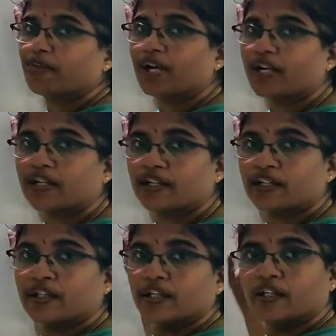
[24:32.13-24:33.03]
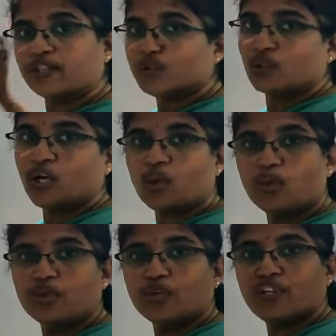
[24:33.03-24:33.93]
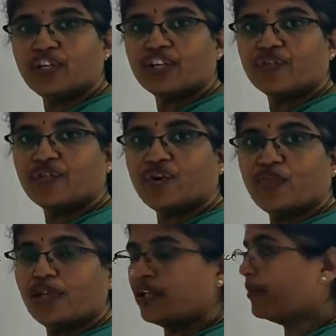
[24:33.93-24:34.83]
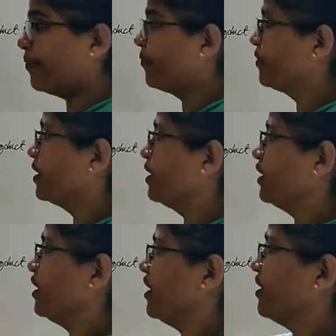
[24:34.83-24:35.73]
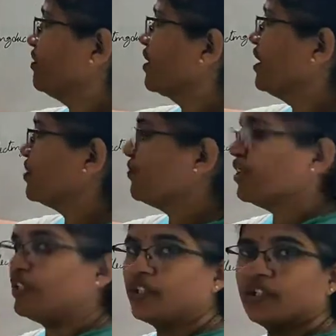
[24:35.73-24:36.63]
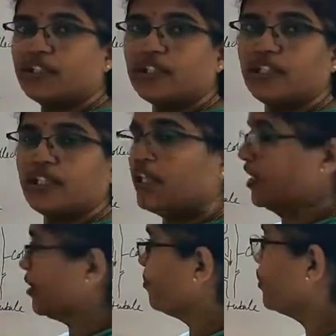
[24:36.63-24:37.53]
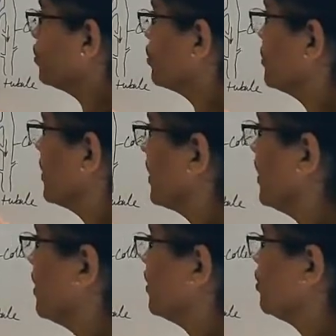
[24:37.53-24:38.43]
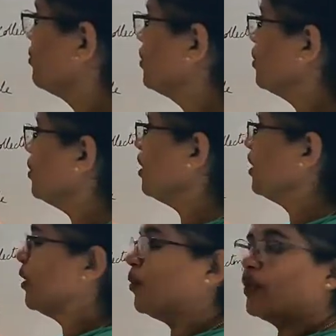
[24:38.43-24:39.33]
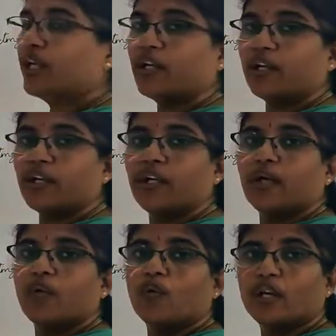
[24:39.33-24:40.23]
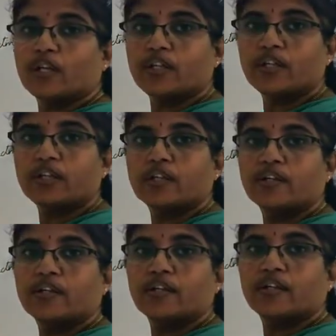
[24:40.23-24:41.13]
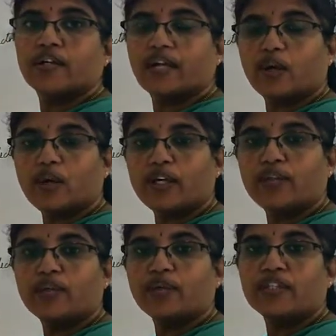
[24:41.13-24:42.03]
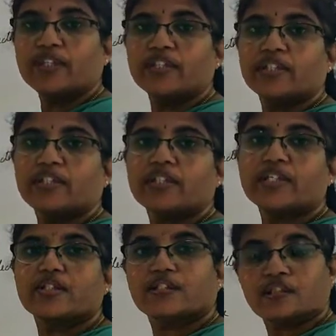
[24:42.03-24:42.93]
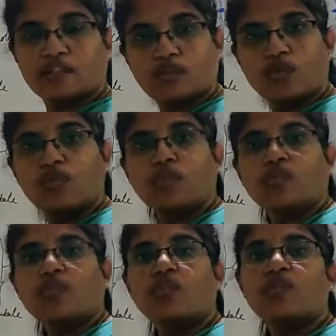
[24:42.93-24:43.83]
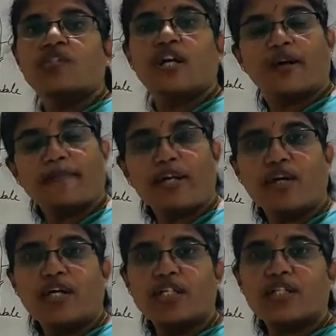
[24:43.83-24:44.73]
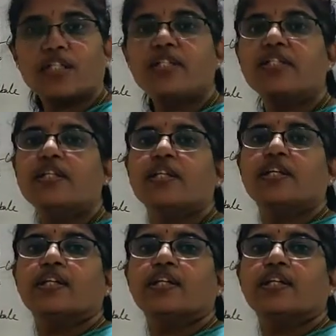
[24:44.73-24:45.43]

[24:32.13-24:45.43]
bladder. You know how urine is formed? It gets filtered here and it moves to the renal tubule where vital required nutrients such as glucose, amino acids,